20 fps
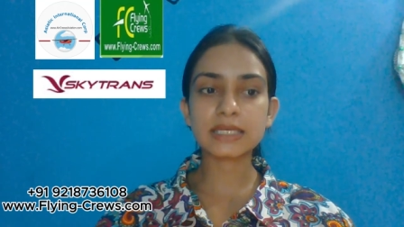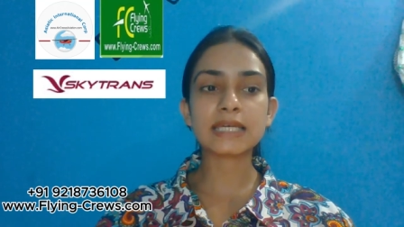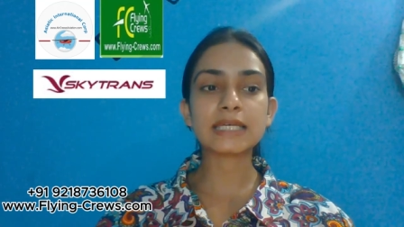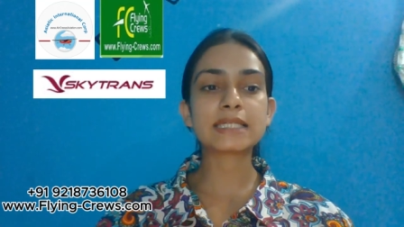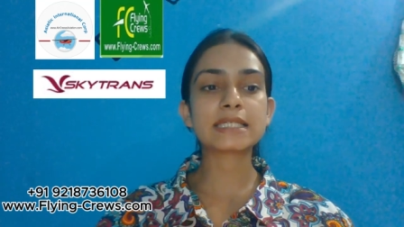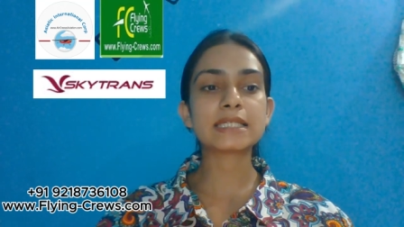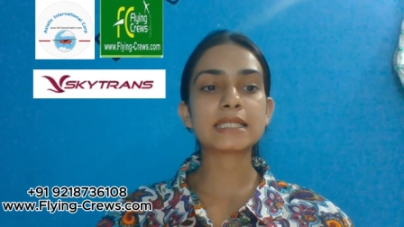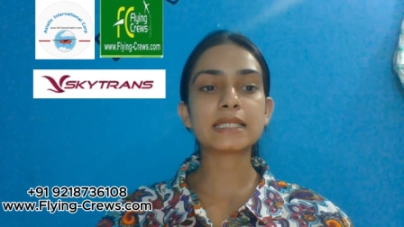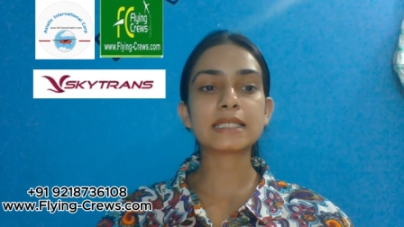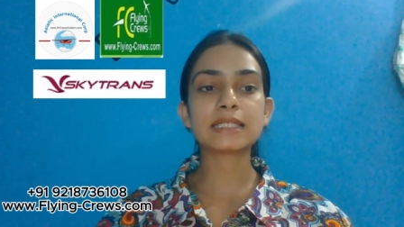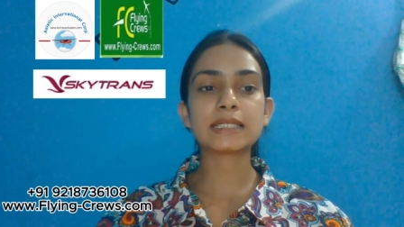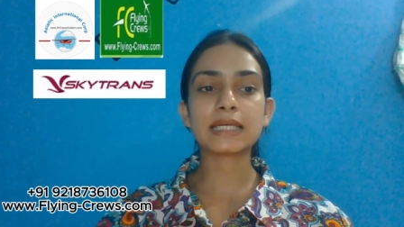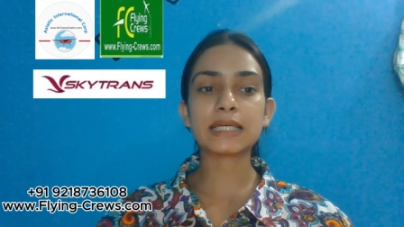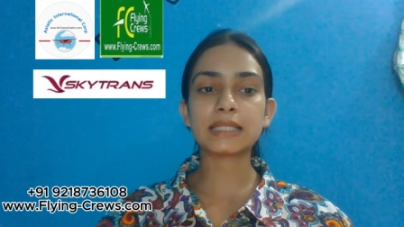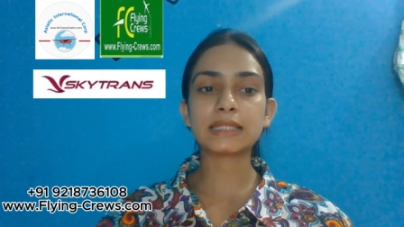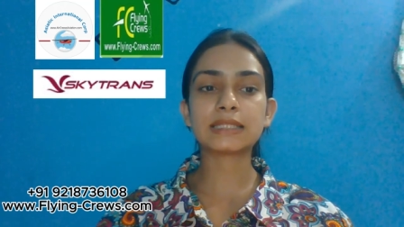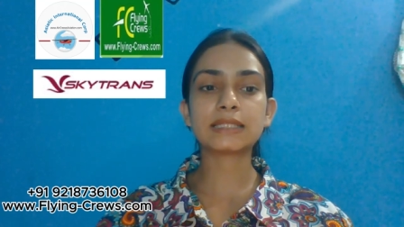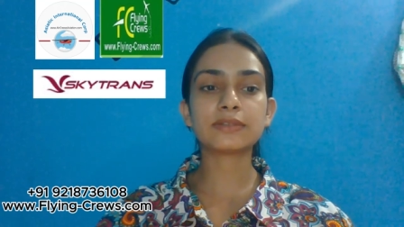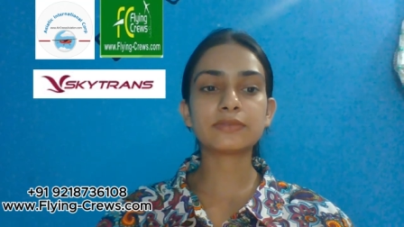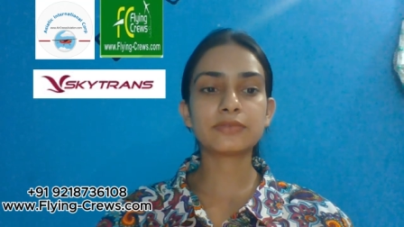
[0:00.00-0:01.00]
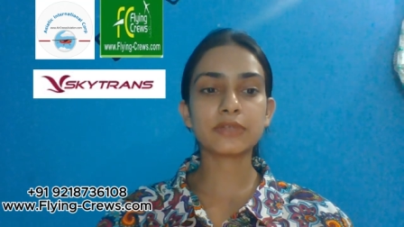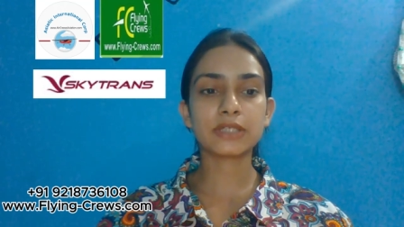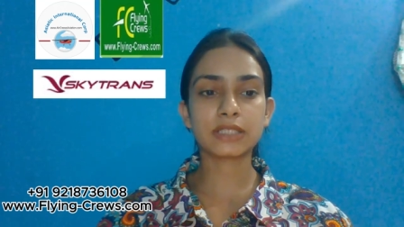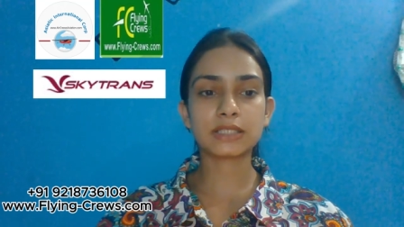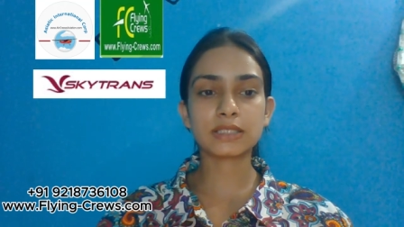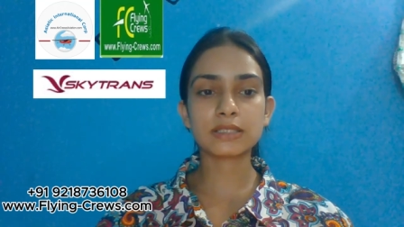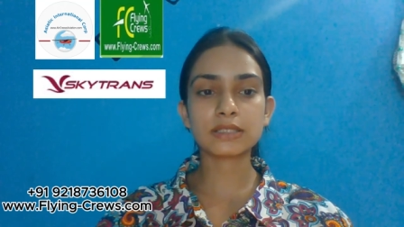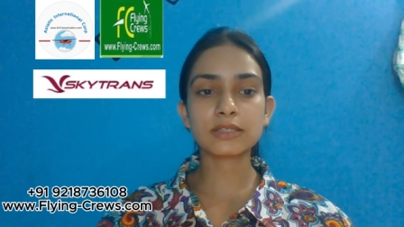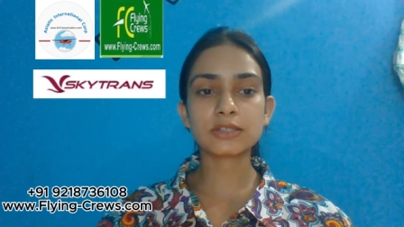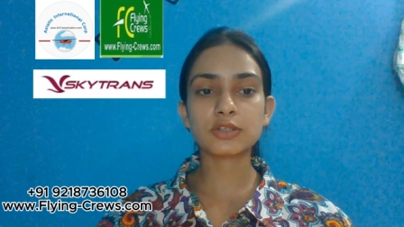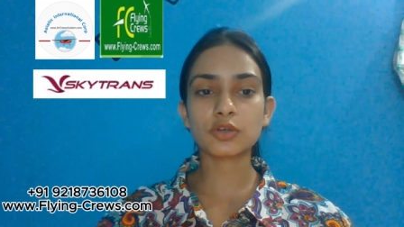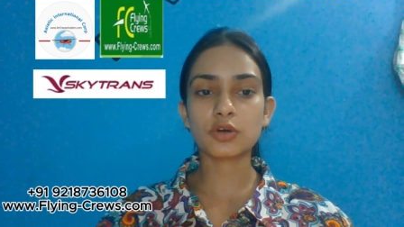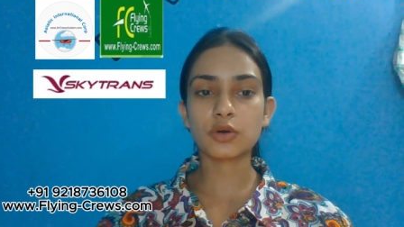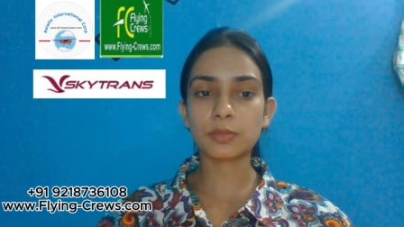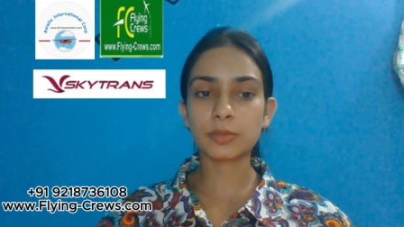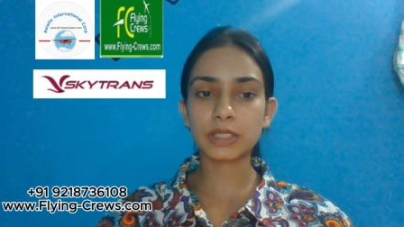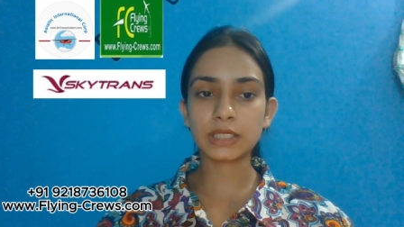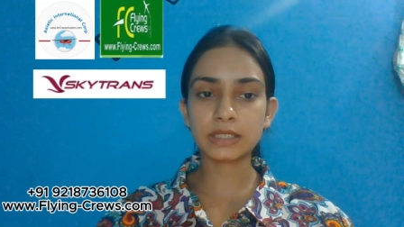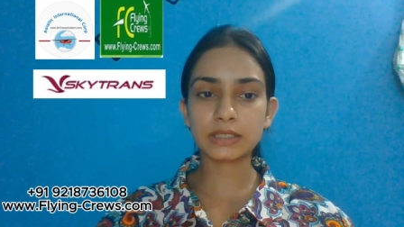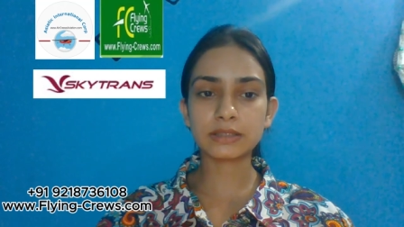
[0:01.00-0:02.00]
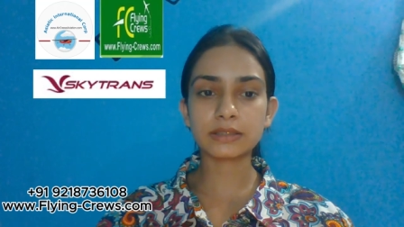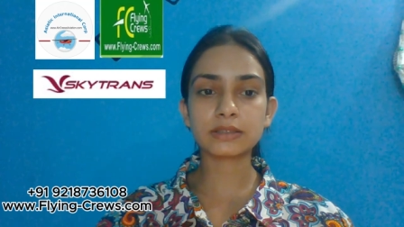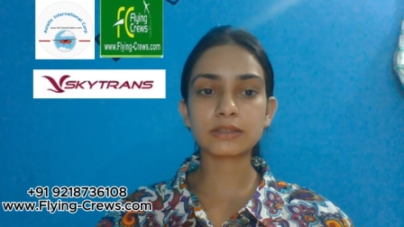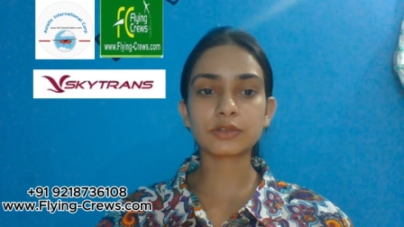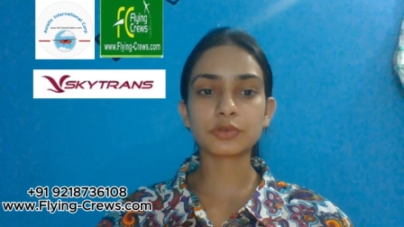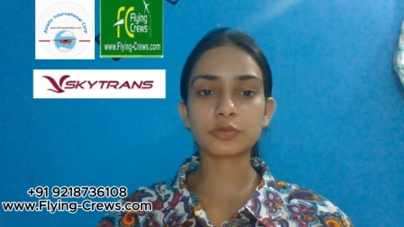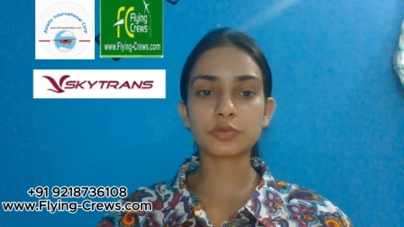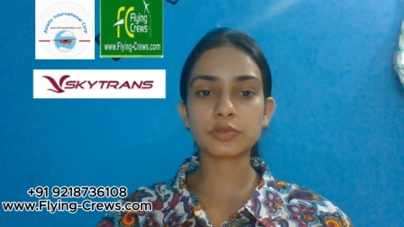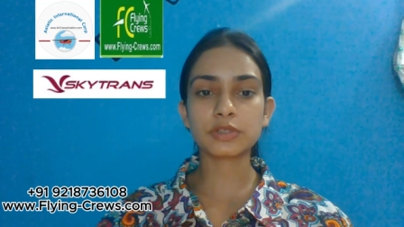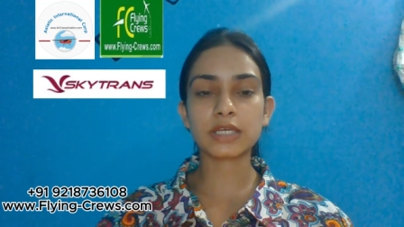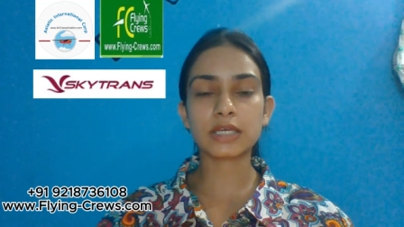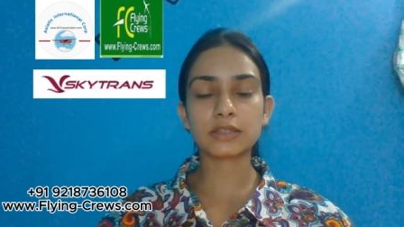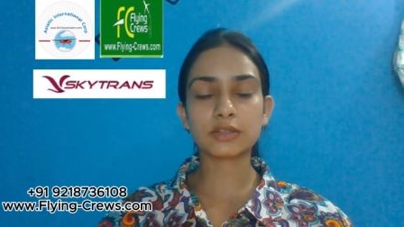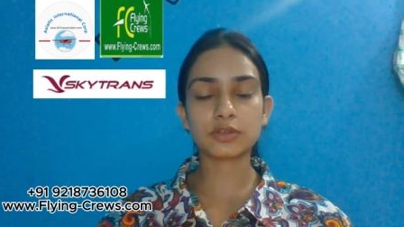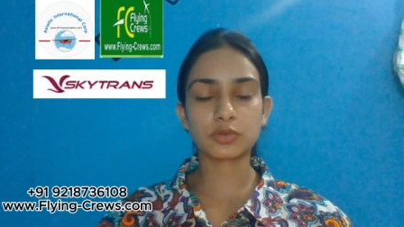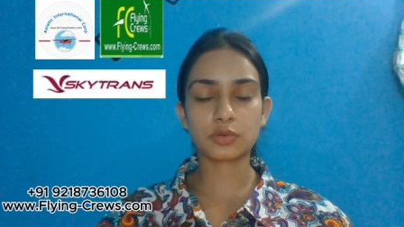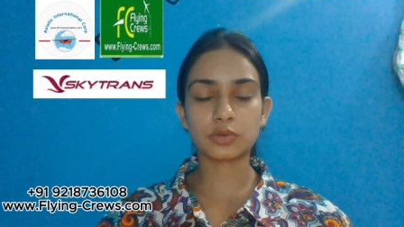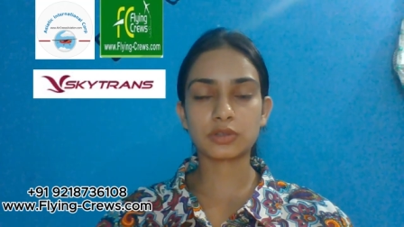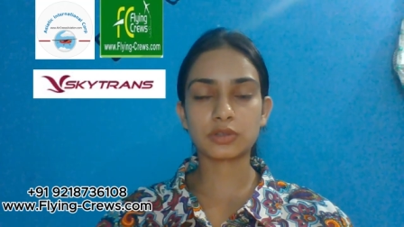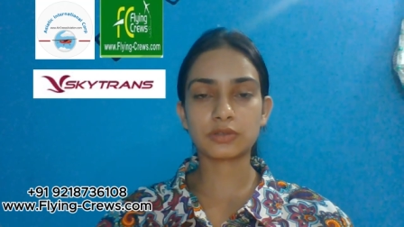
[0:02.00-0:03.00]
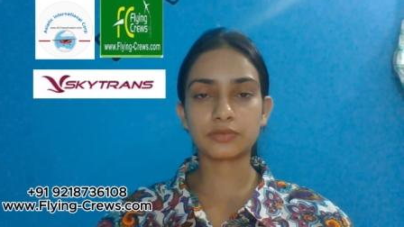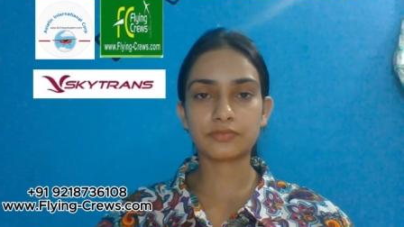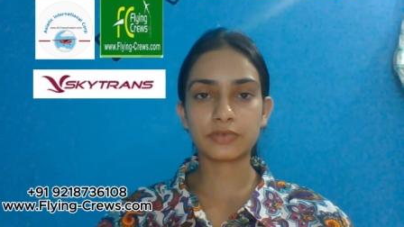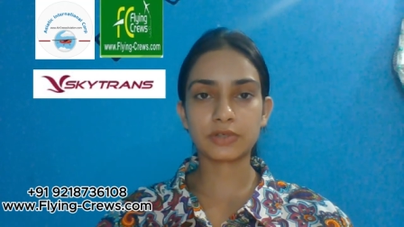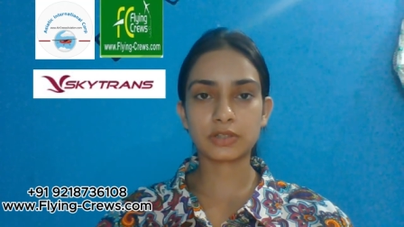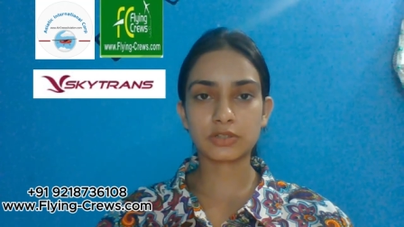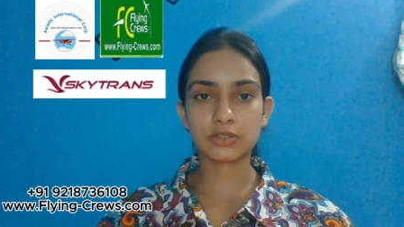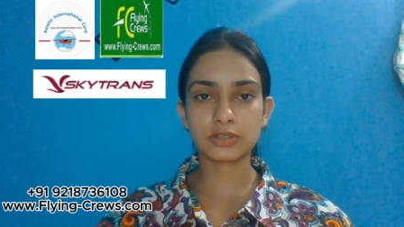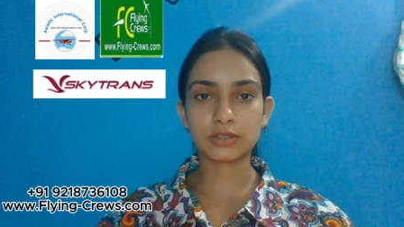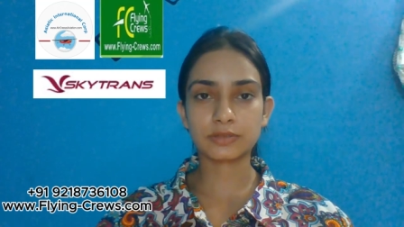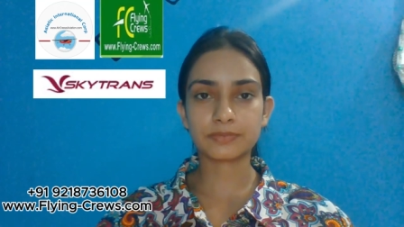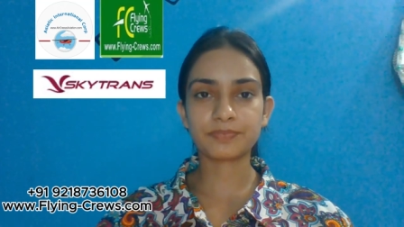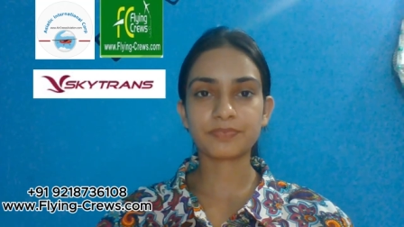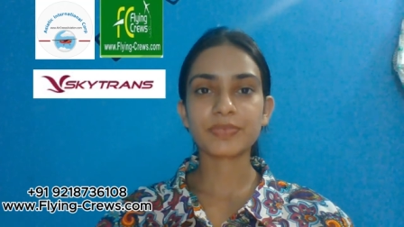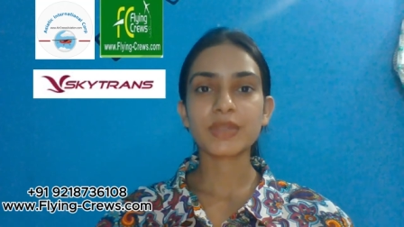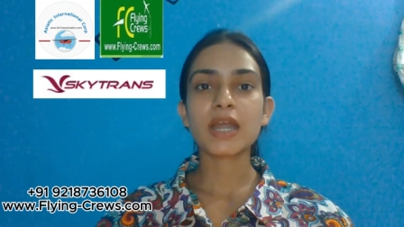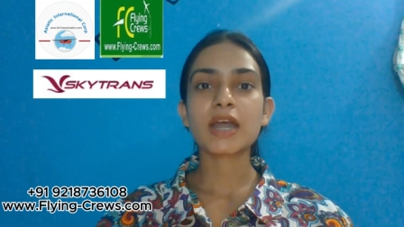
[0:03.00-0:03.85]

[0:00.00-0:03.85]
excellent health and fitness, normal ear, nose and throat function.